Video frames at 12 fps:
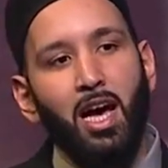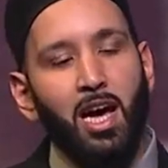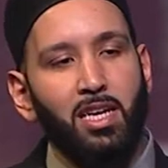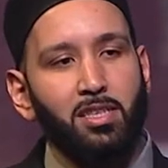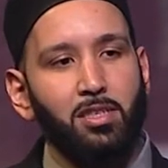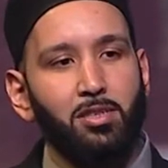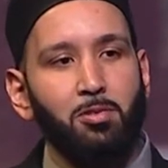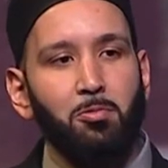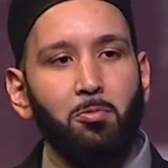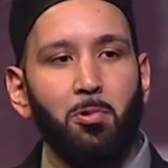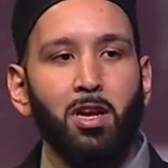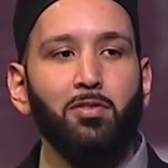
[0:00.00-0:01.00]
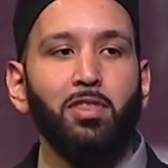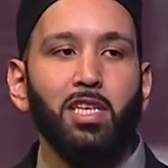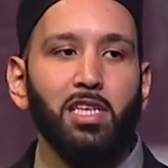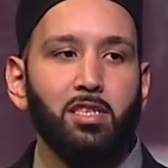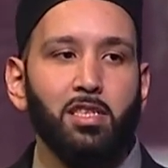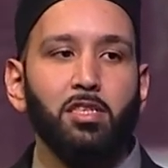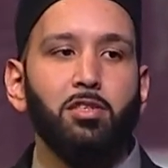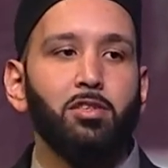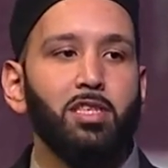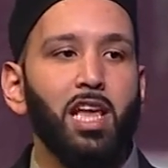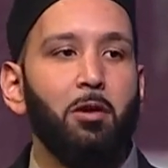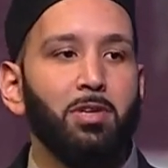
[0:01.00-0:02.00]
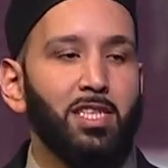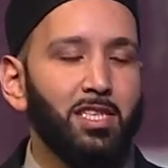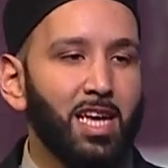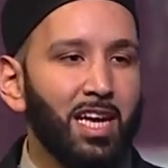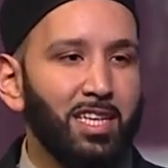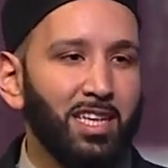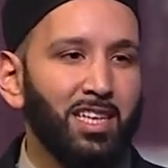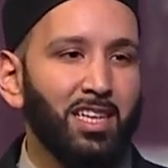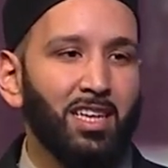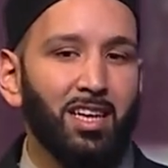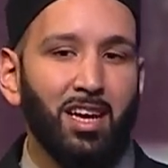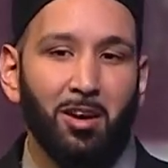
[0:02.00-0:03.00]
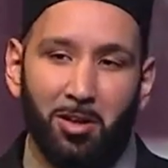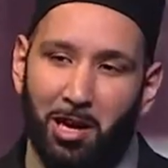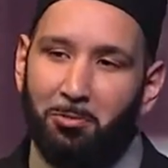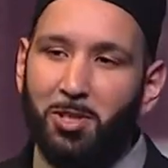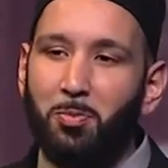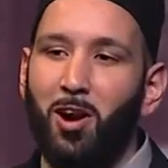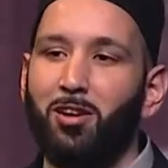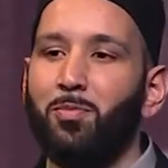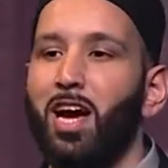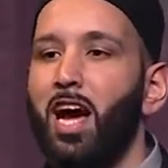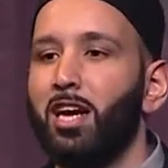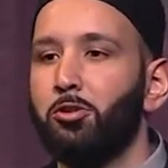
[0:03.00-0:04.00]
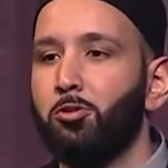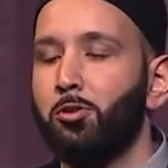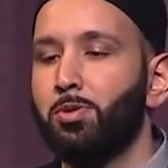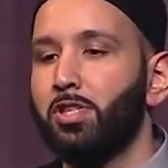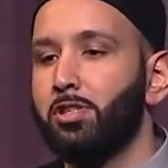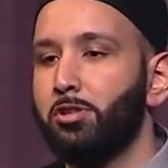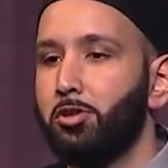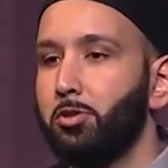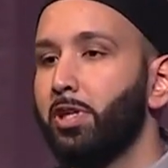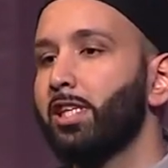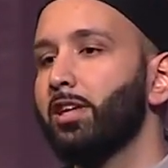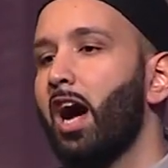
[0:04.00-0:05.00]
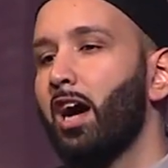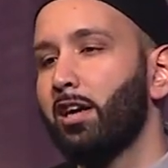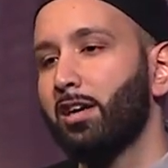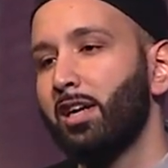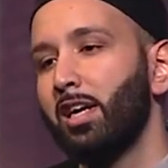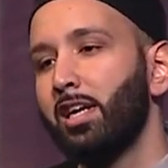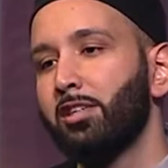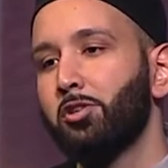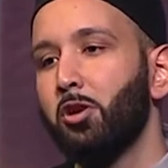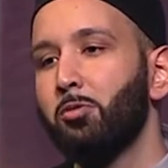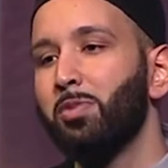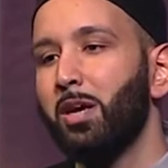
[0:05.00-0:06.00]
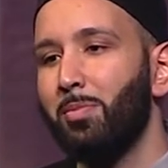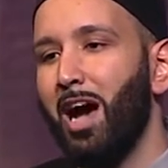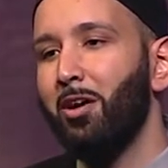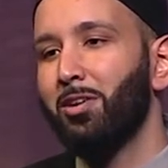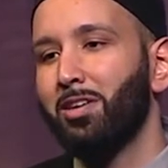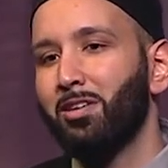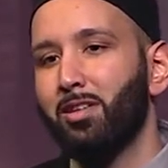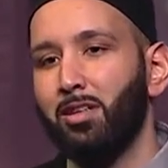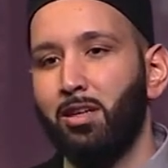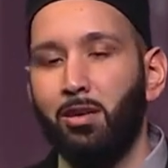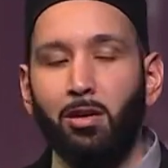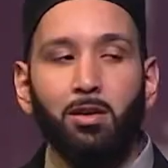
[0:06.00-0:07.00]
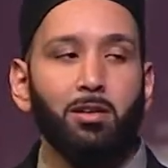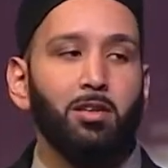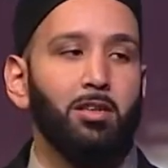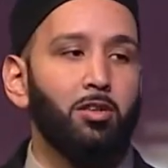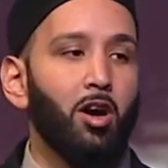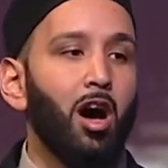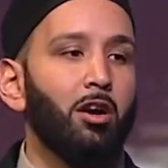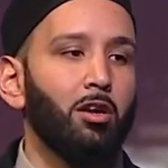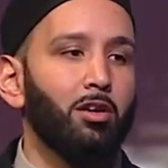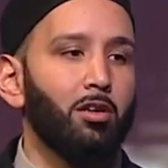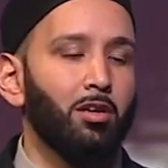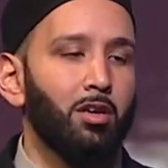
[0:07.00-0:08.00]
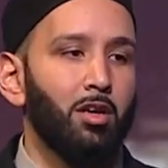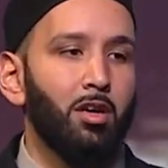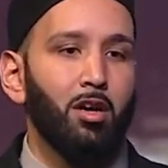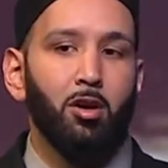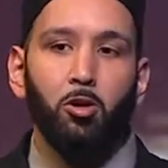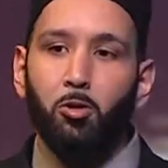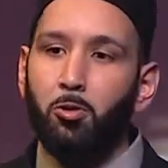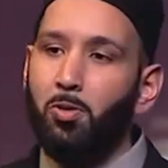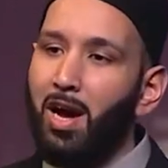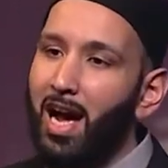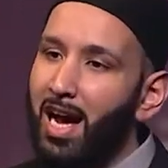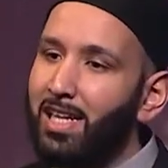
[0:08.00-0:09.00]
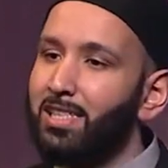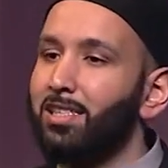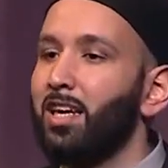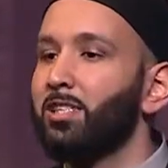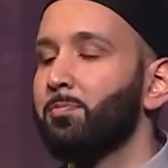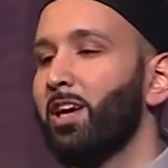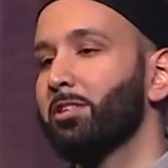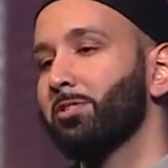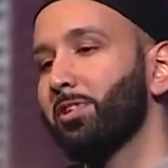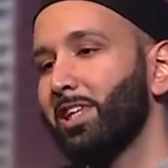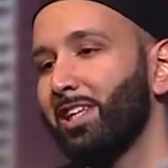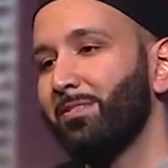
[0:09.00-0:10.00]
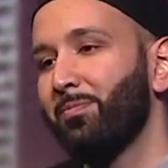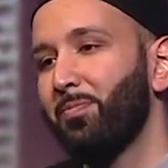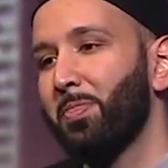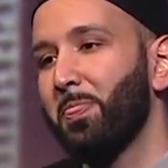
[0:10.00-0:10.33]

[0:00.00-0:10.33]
and one of the sisters that was attending, or that was part of my Hajj group, Sister Juhi Tahir, told me about her daughter who has a special need.